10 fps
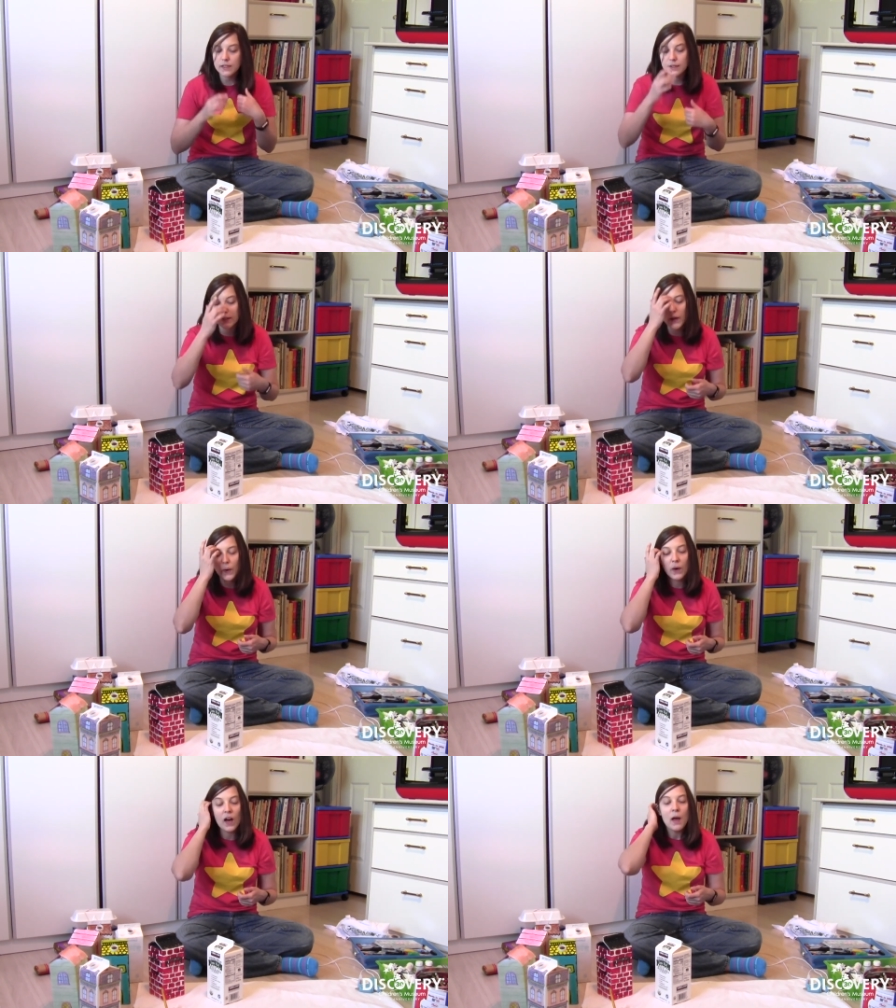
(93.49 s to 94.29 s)

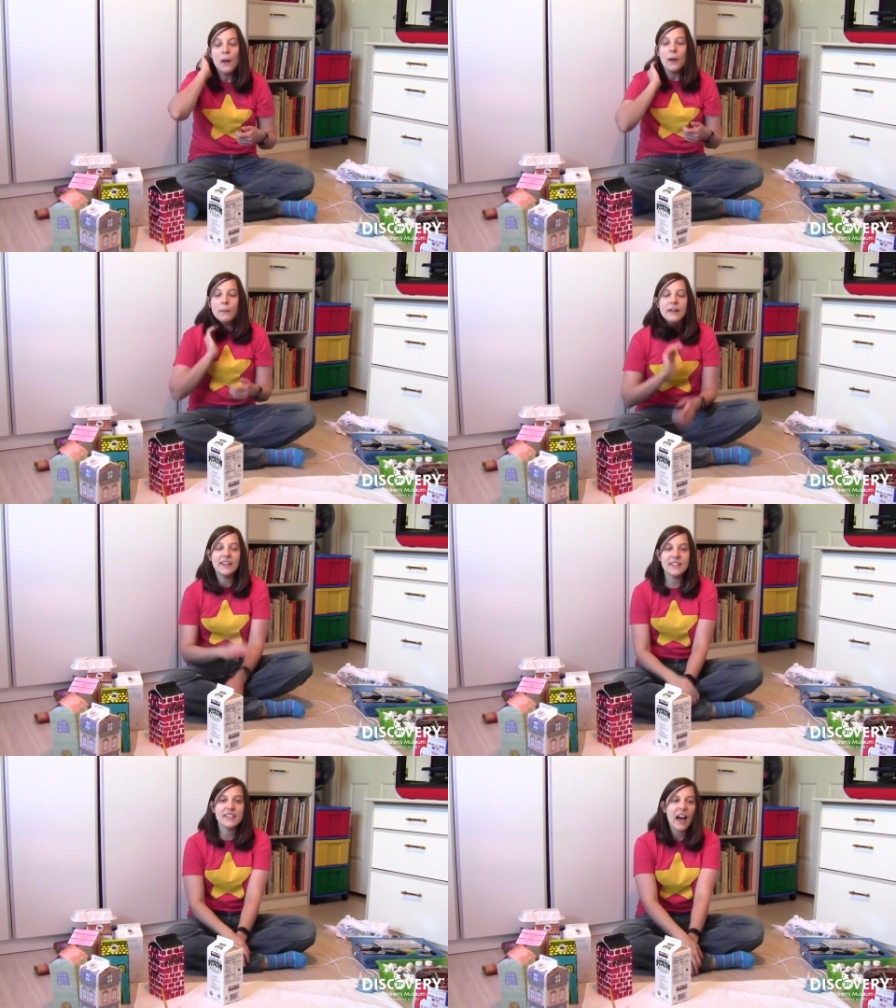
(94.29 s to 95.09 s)
So
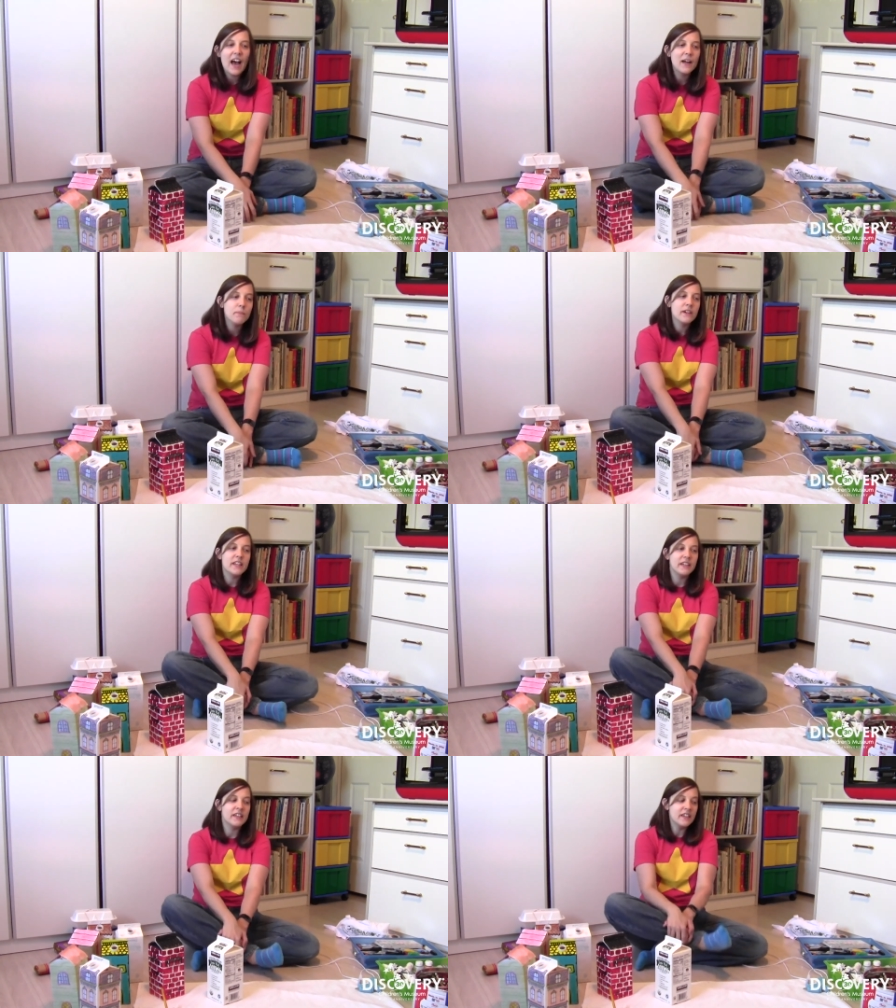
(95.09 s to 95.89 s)
because I'm
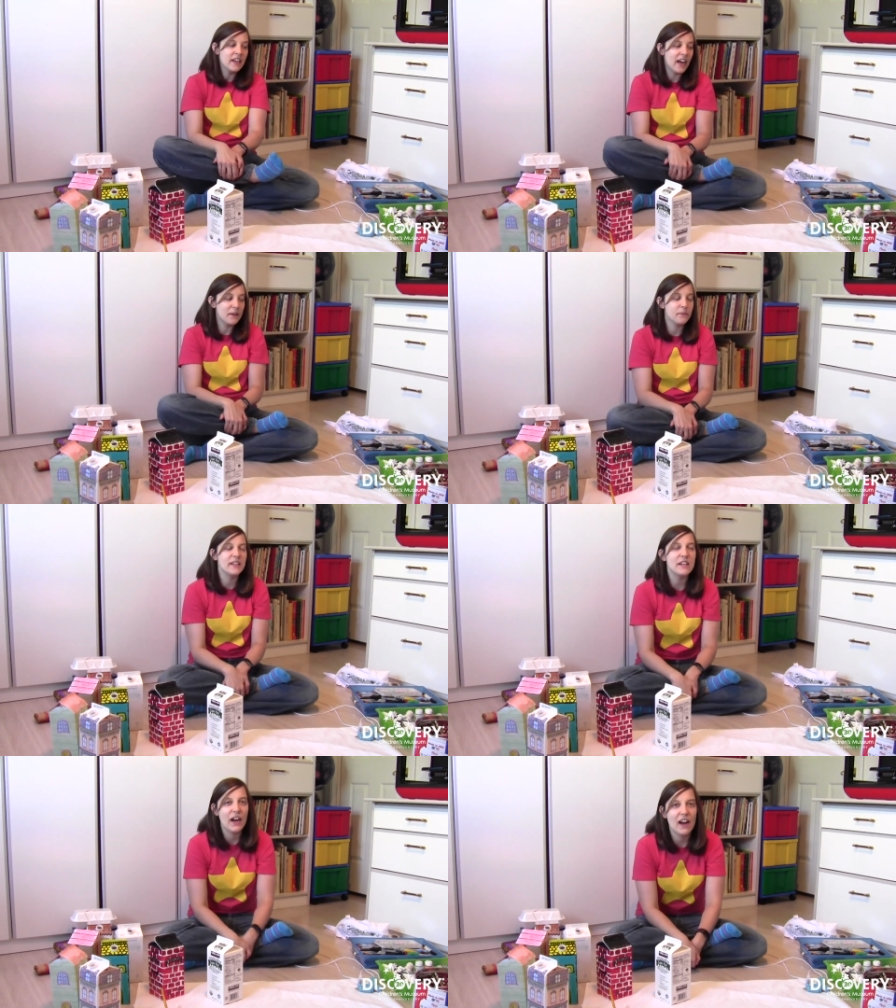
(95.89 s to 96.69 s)
pretty I'm
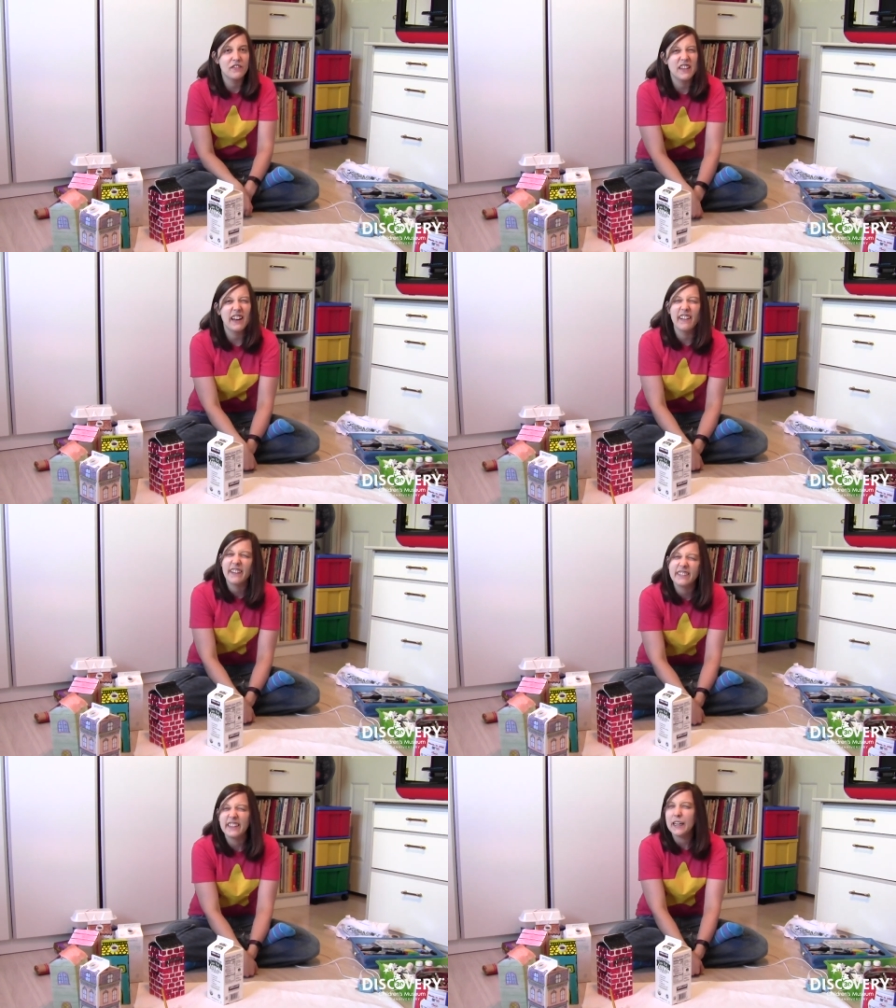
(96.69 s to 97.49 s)
pretty crafty and I
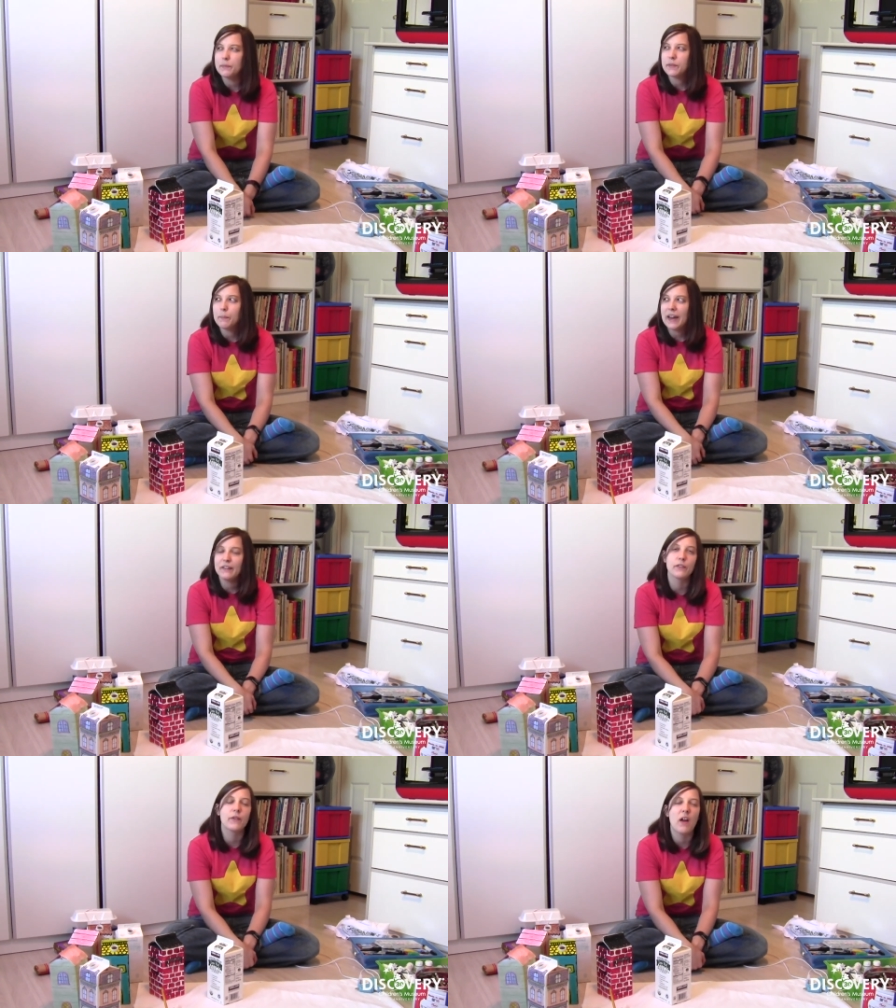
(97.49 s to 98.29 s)
like to keep some
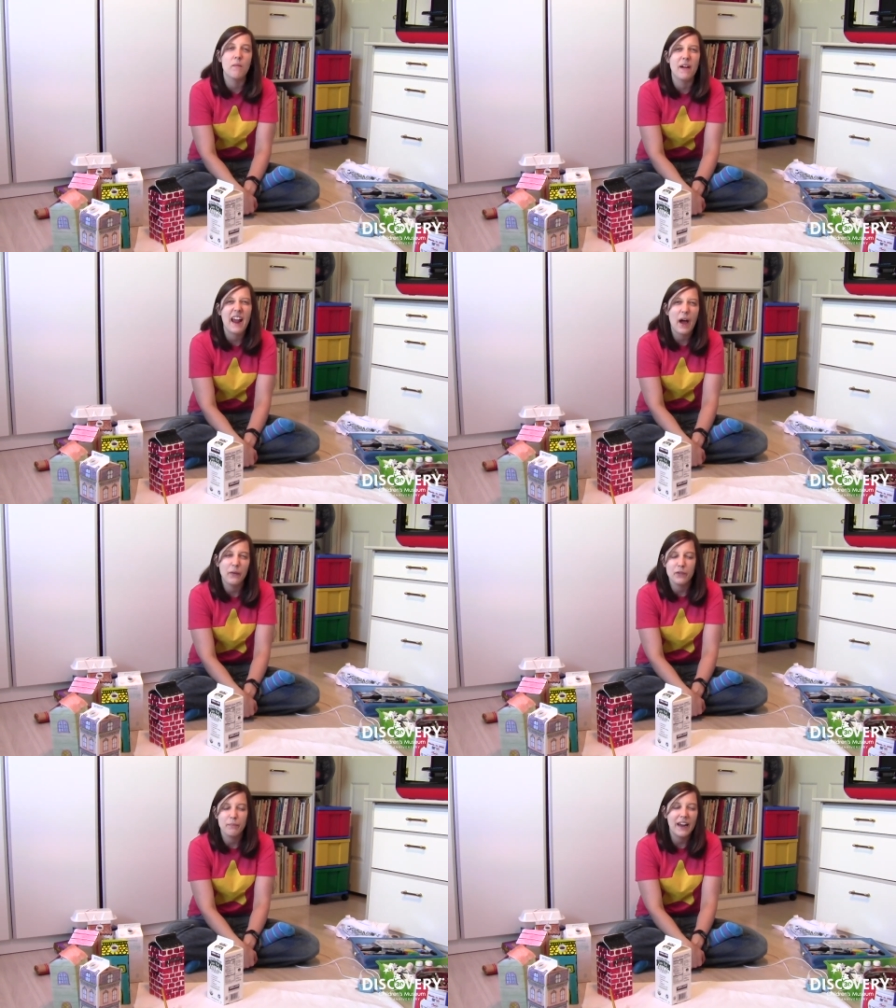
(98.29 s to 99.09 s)
paints around in my
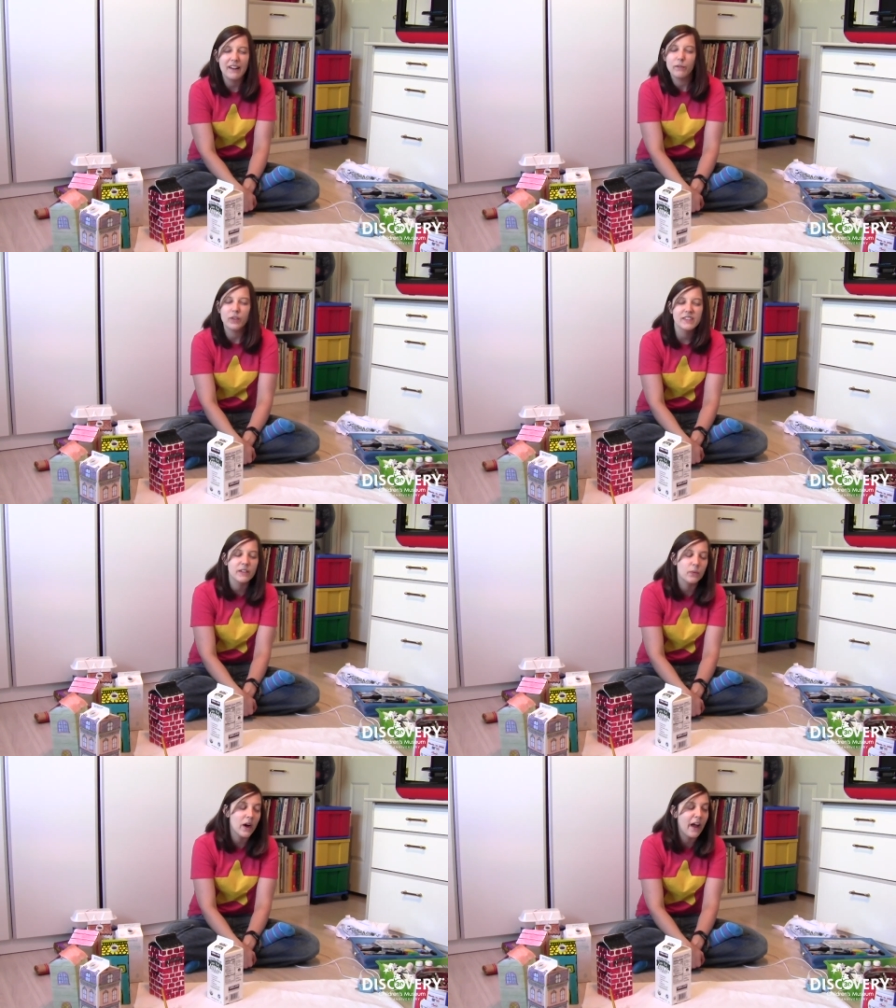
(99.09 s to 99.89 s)
house and paint once
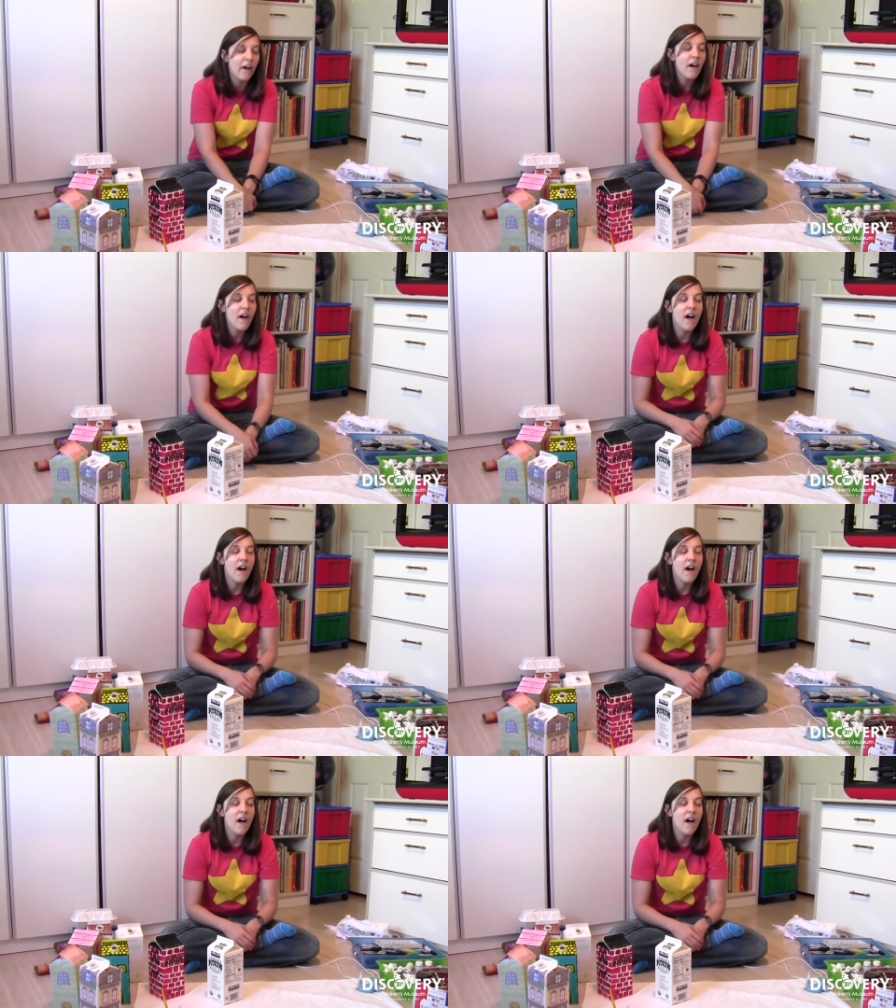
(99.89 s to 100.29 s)
in a while.